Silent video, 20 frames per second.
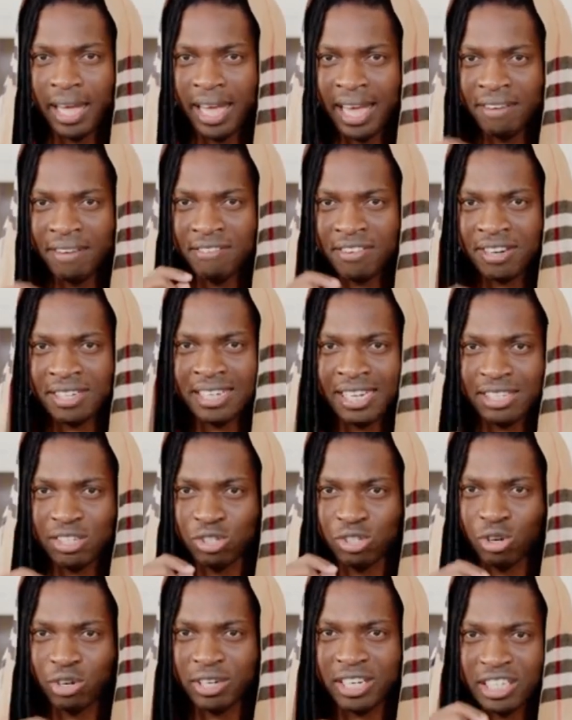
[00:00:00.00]
Every day is
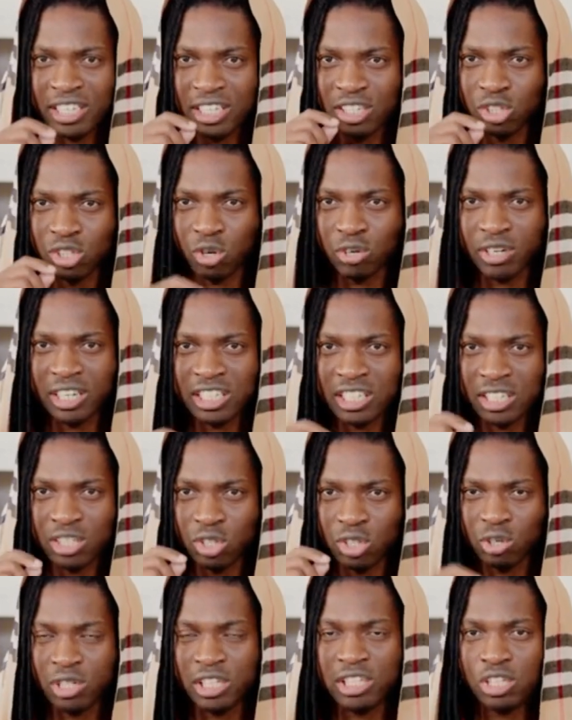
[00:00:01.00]
donation,
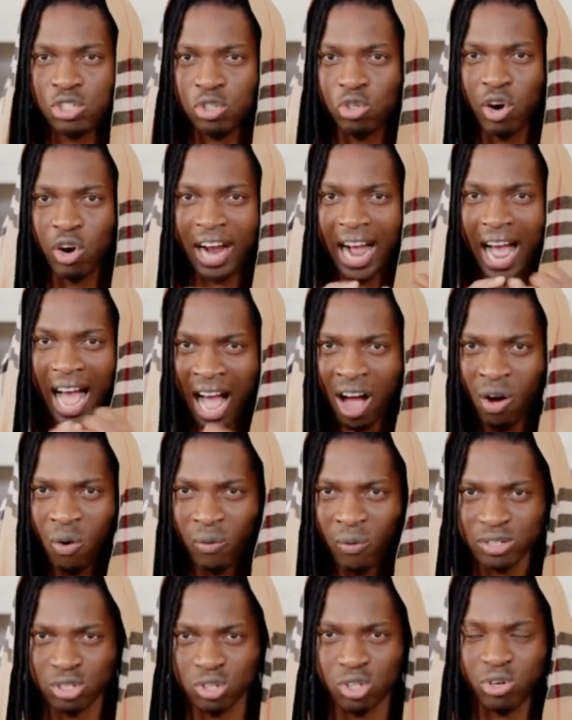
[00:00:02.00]
donation, donation. Your cow
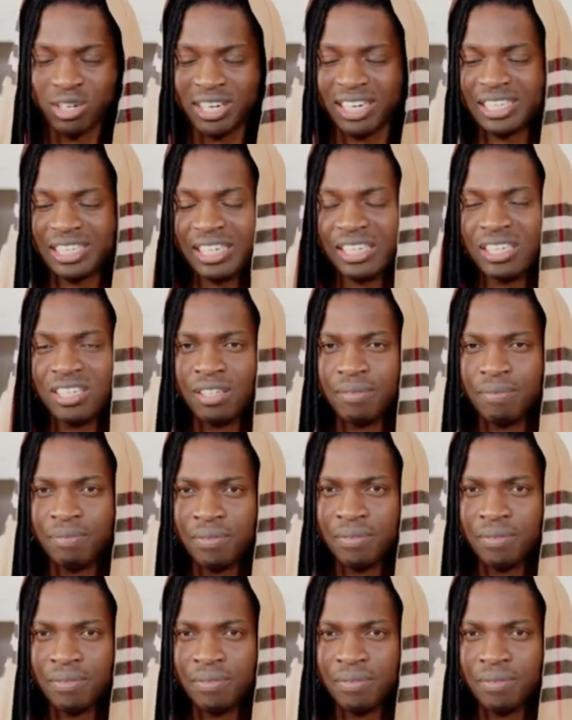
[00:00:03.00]
was donated.